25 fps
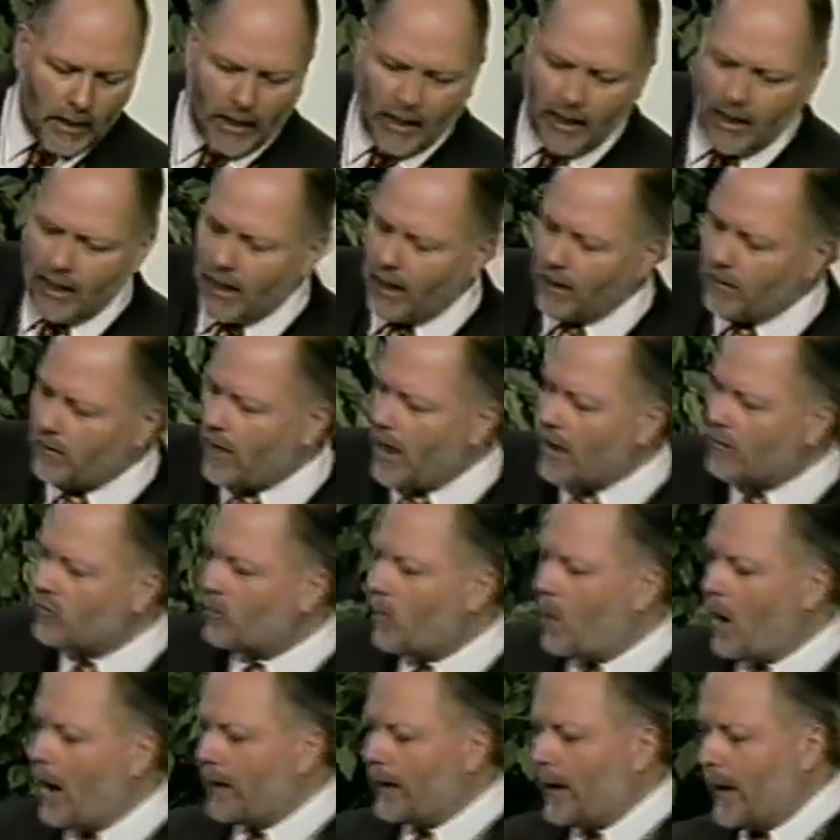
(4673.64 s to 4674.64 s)
And
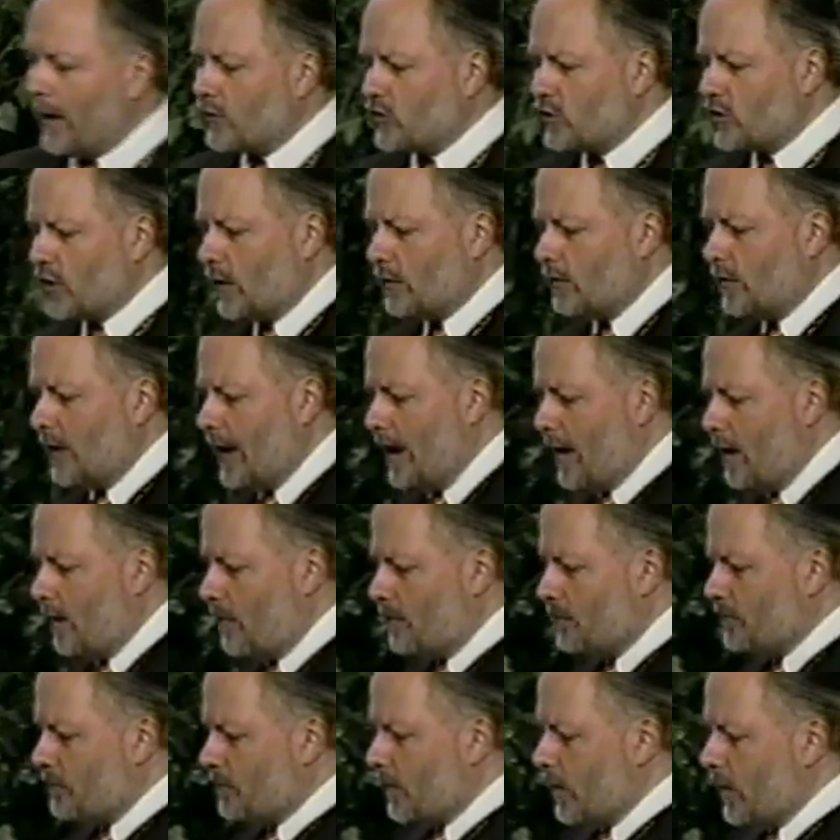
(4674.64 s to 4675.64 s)
that's why I got shut
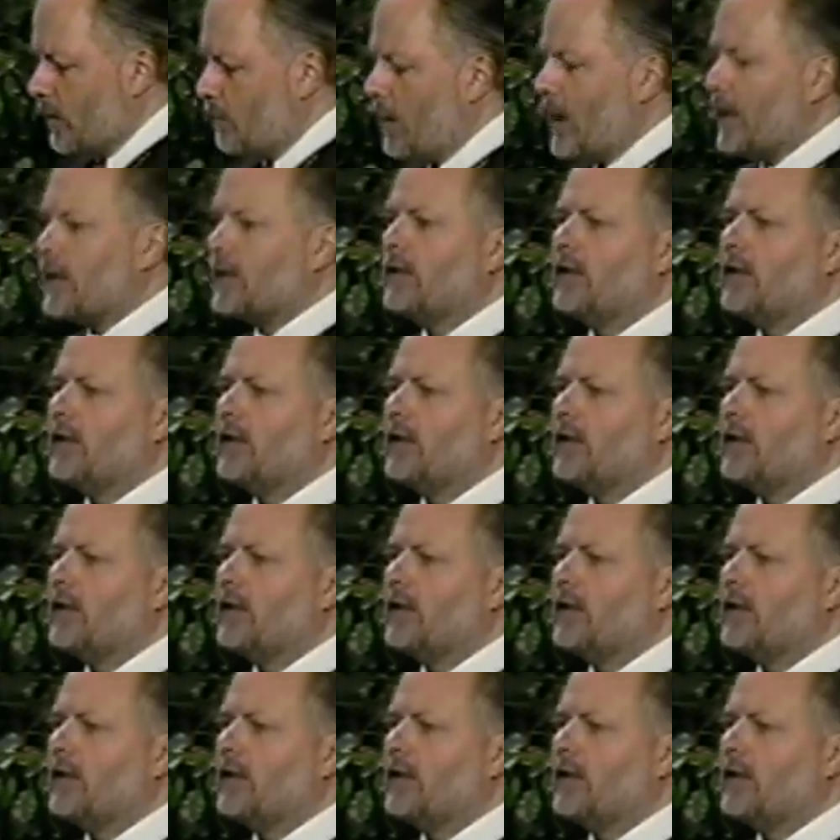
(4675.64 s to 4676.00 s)
down. My